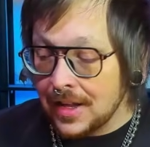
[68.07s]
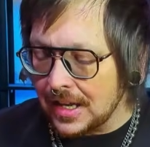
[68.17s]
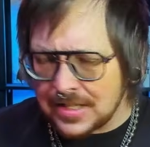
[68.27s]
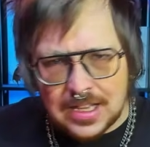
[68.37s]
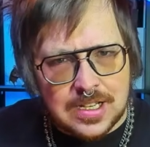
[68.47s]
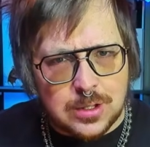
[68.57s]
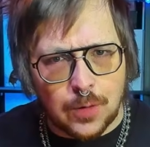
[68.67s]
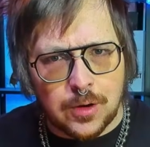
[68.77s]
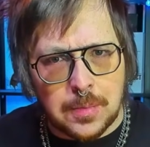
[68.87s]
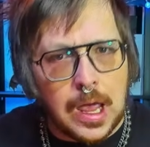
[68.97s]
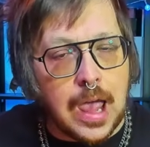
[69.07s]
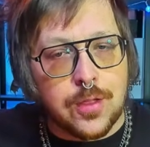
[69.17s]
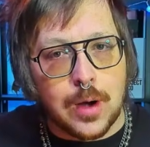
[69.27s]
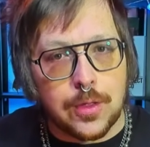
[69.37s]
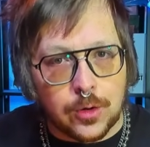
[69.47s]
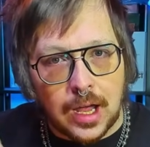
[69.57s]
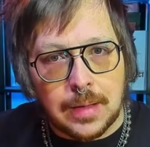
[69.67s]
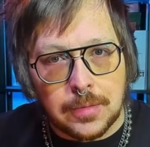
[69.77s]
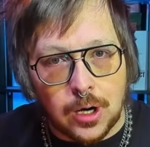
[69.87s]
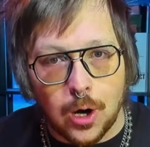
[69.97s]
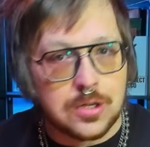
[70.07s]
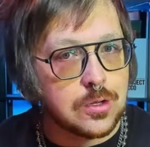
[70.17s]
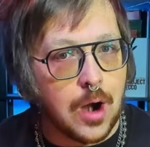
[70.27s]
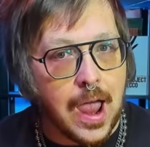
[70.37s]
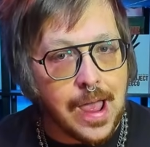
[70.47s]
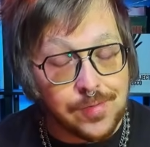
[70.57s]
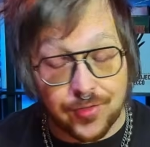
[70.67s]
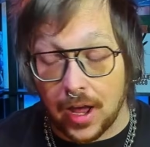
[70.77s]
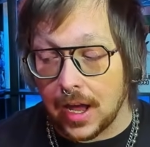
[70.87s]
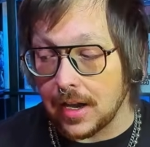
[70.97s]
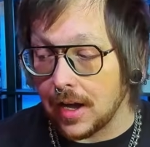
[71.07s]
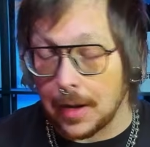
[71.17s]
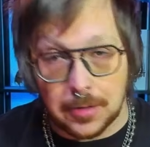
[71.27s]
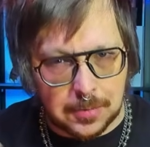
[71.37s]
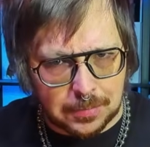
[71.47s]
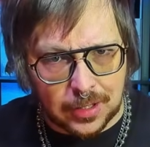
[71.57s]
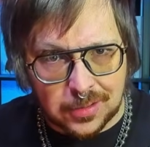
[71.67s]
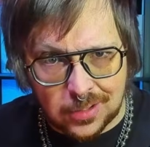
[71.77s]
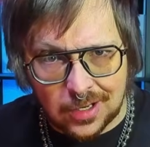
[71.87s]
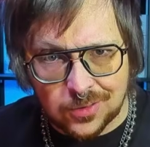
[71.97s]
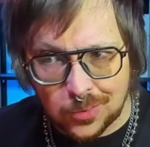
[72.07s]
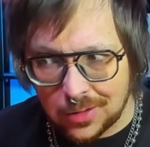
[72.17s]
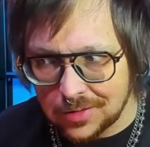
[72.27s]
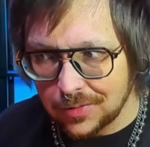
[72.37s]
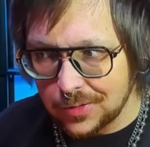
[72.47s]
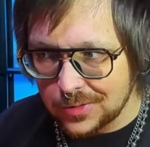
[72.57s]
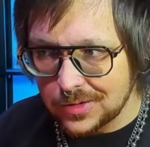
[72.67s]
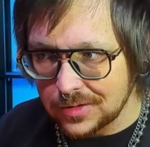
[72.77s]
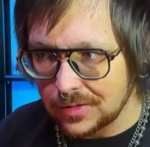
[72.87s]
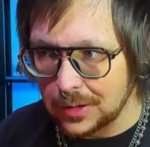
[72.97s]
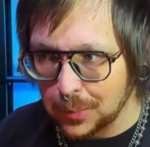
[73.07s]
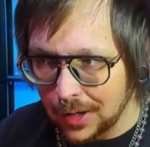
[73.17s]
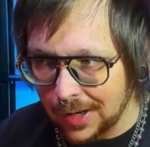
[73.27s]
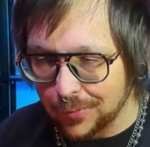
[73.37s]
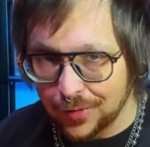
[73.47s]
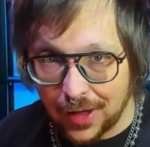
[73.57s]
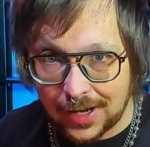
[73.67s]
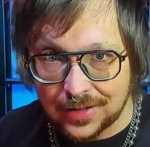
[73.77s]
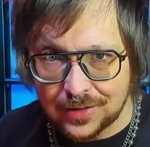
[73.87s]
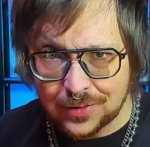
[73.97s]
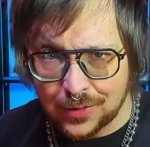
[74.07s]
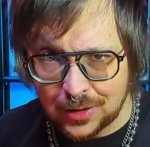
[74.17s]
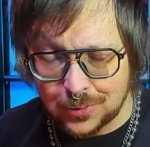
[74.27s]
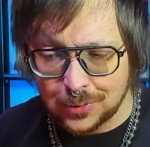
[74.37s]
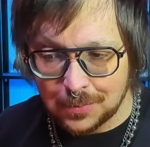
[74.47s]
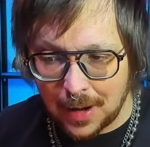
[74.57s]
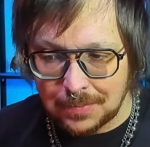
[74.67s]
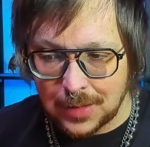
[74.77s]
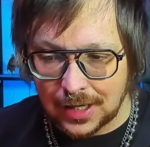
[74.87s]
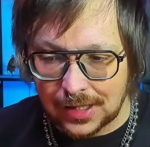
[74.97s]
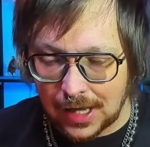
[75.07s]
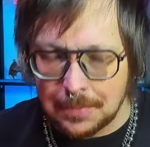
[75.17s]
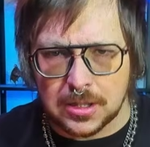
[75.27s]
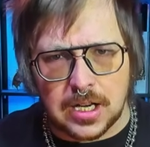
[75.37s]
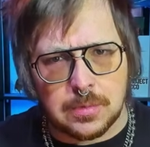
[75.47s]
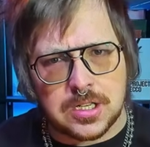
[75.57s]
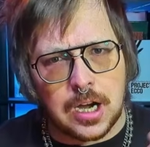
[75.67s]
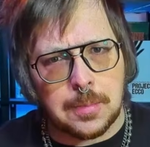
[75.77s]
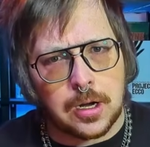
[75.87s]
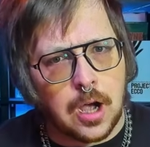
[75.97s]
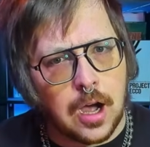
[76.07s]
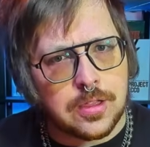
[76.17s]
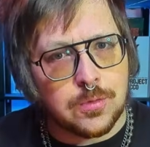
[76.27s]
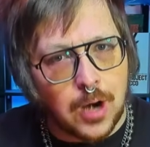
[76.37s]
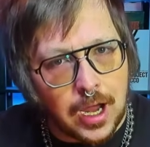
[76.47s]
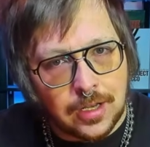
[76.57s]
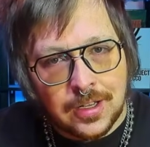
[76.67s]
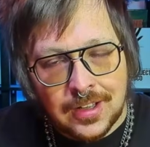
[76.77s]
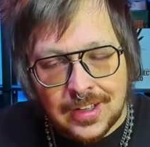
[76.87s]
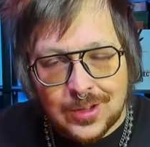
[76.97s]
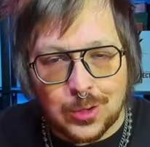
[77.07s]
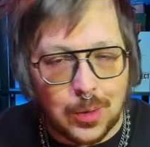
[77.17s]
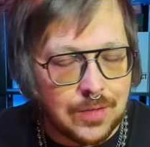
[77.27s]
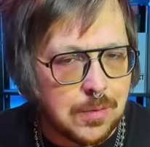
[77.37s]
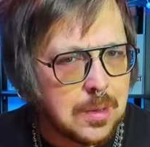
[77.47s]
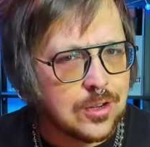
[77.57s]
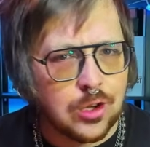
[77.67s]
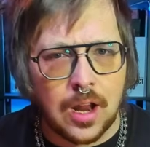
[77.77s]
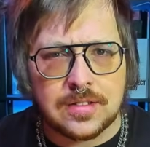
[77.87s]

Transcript: They sent this over to me and their other game, Cartograph, and I'm going to be playing that as well in the future, so keep an eye out for that because that's a very cool map-making game. But today we're talking about Caught in the Rain, so I want to give a big shout out